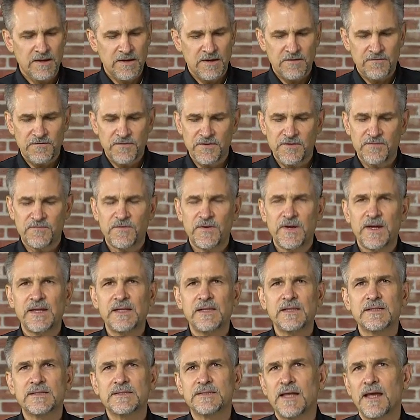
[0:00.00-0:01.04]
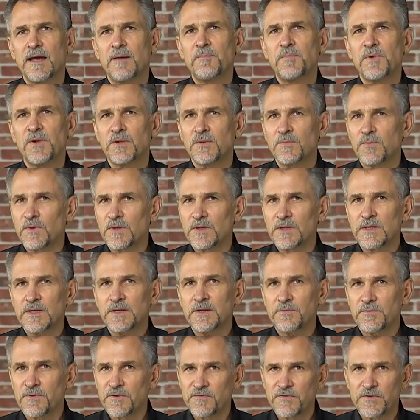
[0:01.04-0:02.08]
For the final example, we'll look
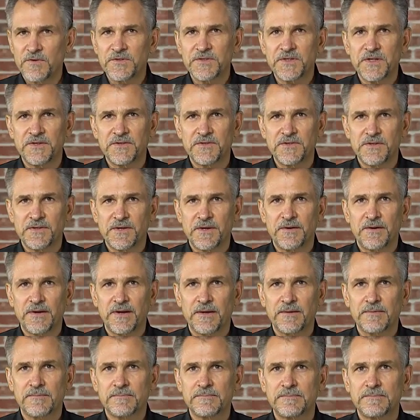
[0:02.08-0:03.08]
at reverse engineering.